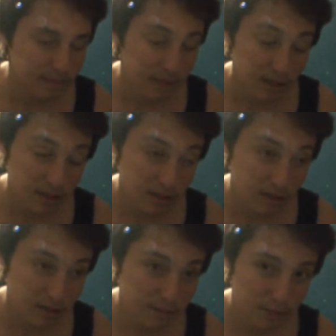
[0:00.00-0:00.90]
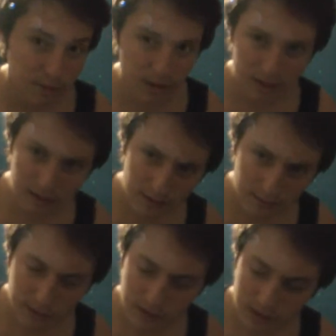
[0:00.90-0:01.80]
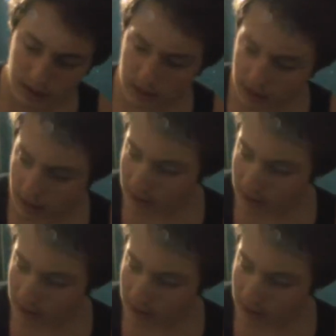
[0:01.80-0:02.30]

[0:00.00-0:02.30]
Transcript: That's pretty much it.